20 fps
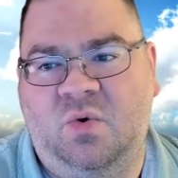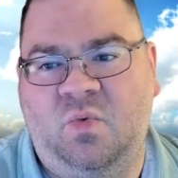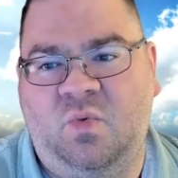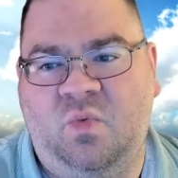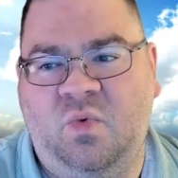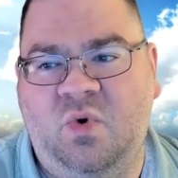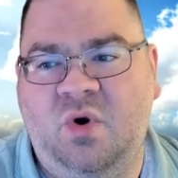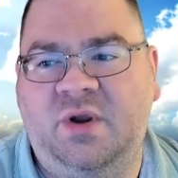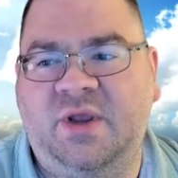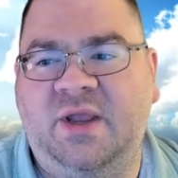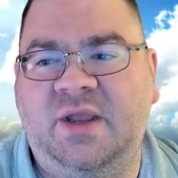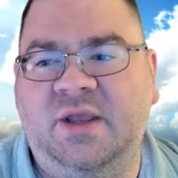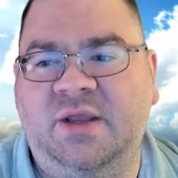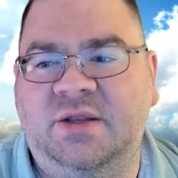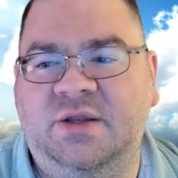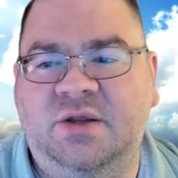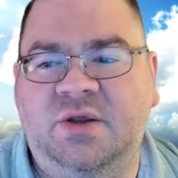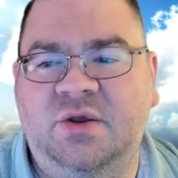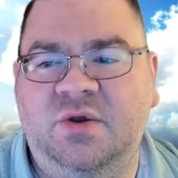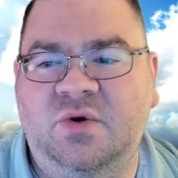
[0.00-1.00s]
working
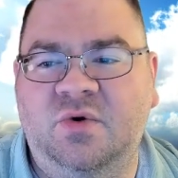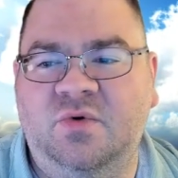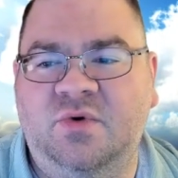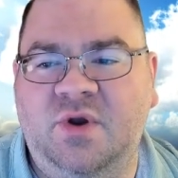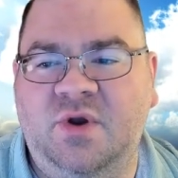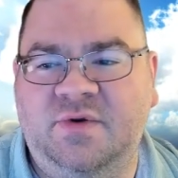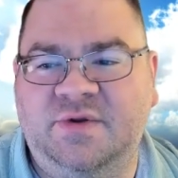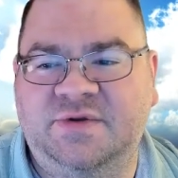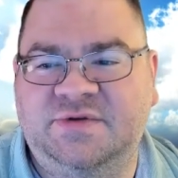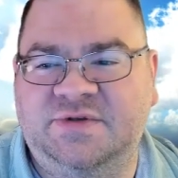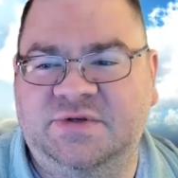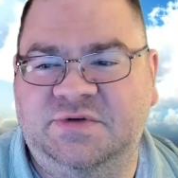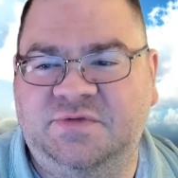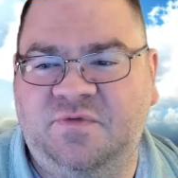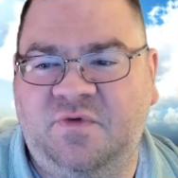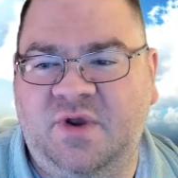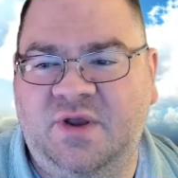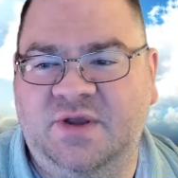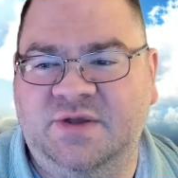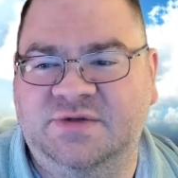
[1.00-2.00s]
in you, notice this
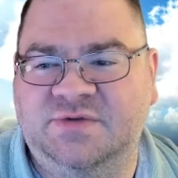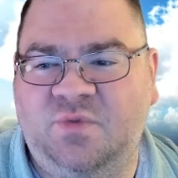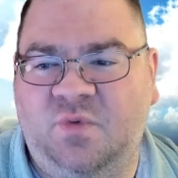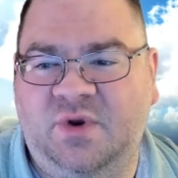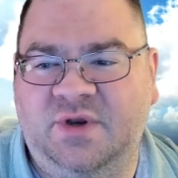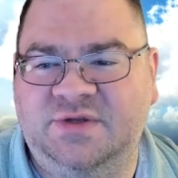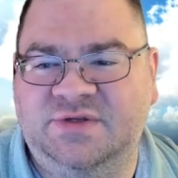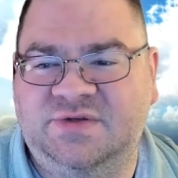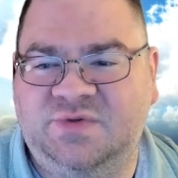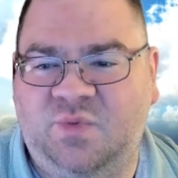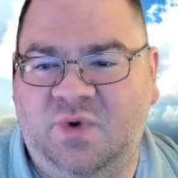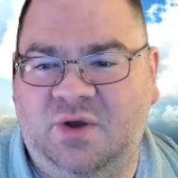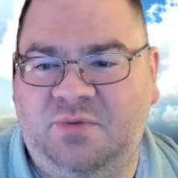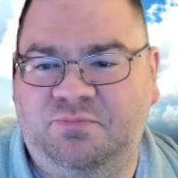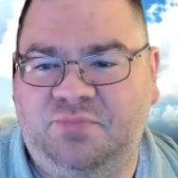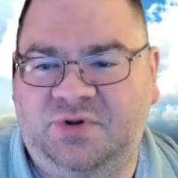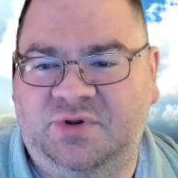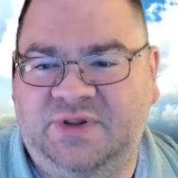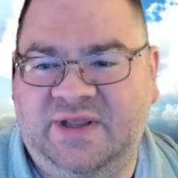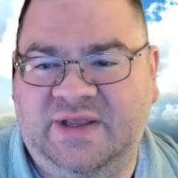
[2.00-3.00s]
phrase, what is well
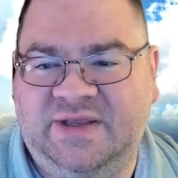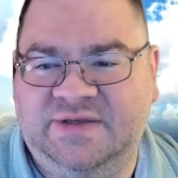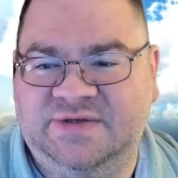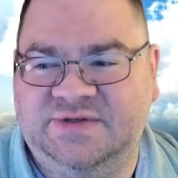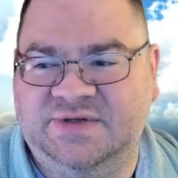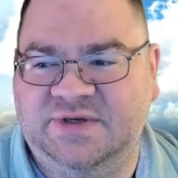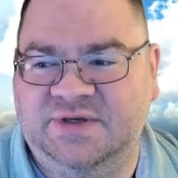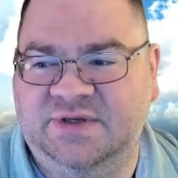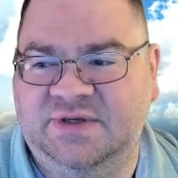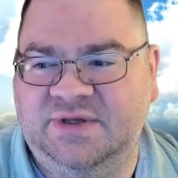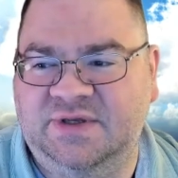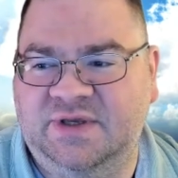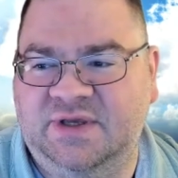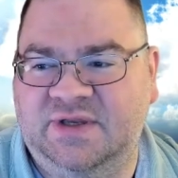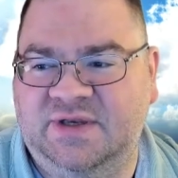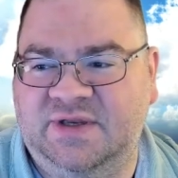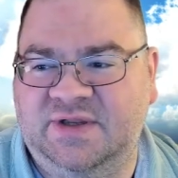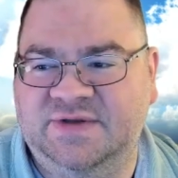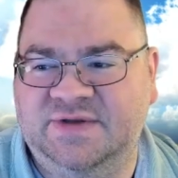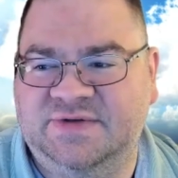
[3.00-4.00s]
pleasing
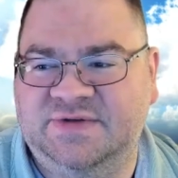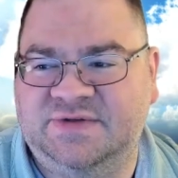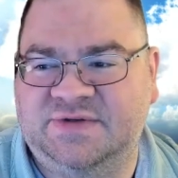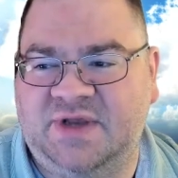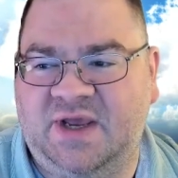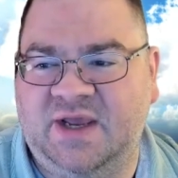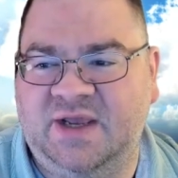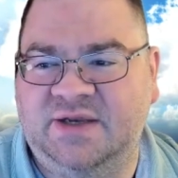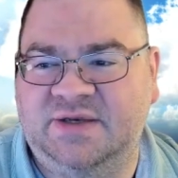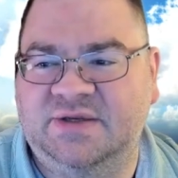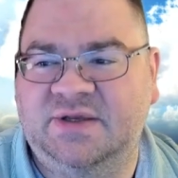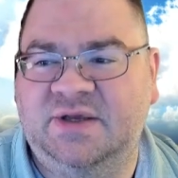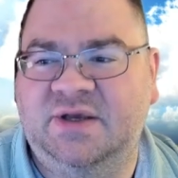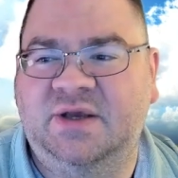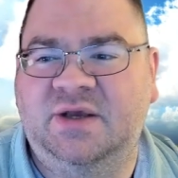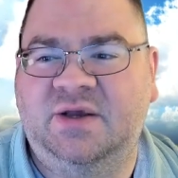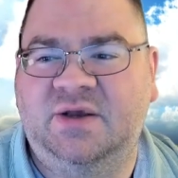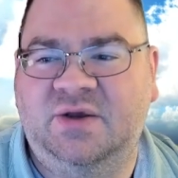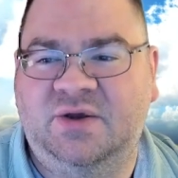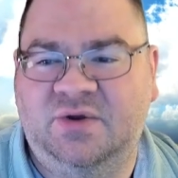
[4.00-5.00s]
in his sight
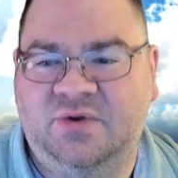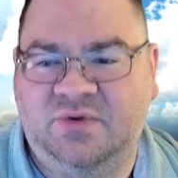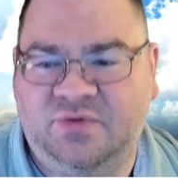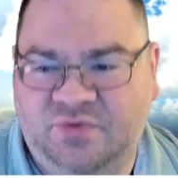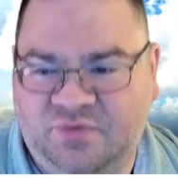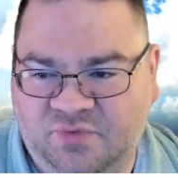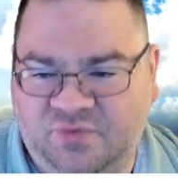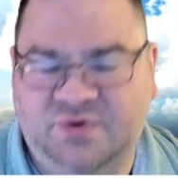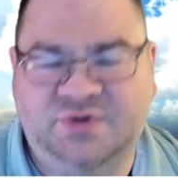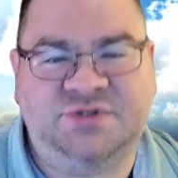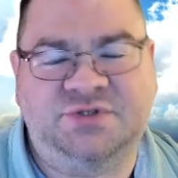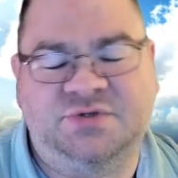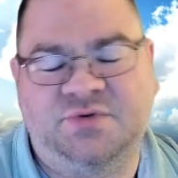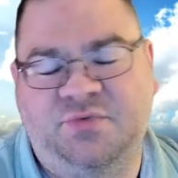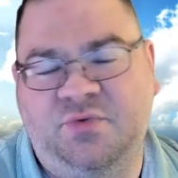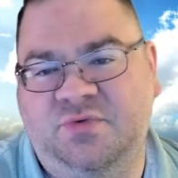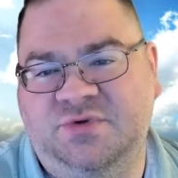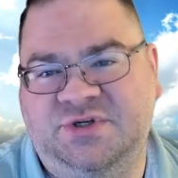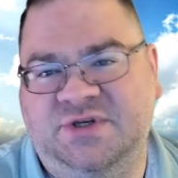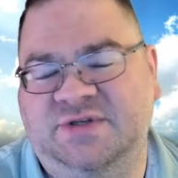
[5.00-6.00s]
through,
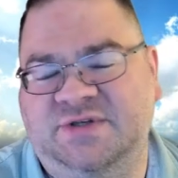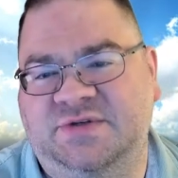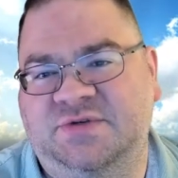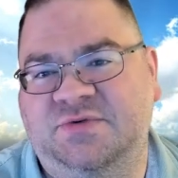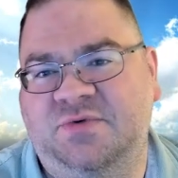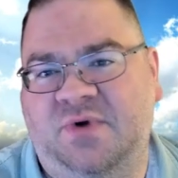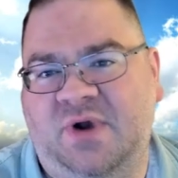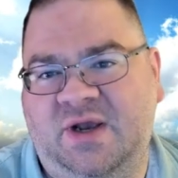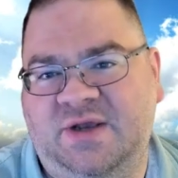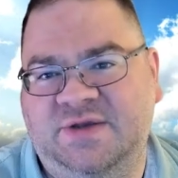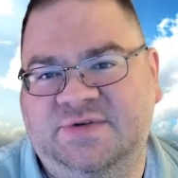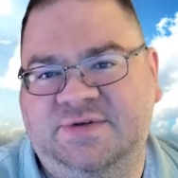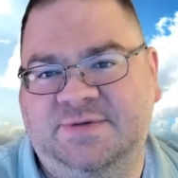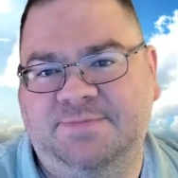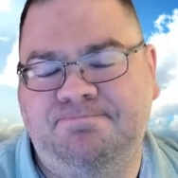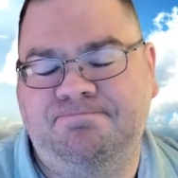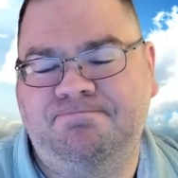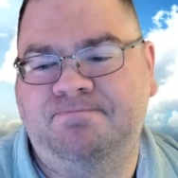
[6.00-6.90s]
through Jesus Christ.